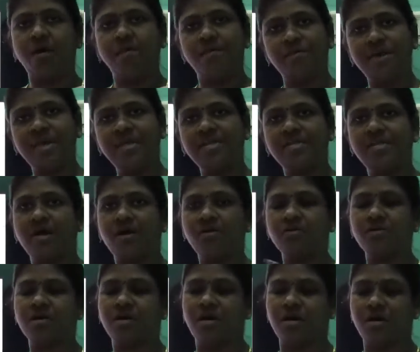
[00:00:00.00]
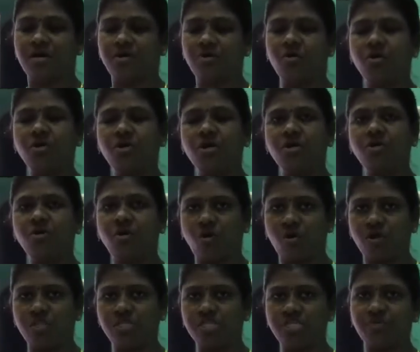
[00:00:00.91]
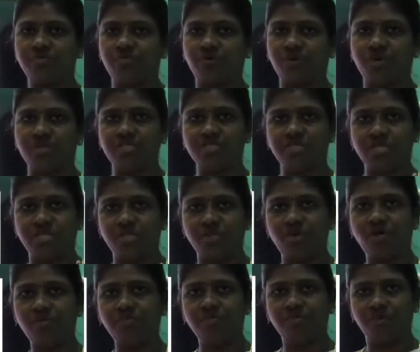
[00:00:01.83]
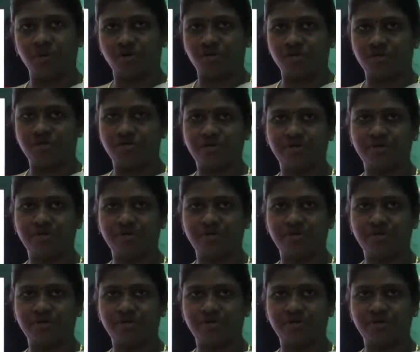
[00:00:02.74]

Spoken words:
Note down all these points in your book.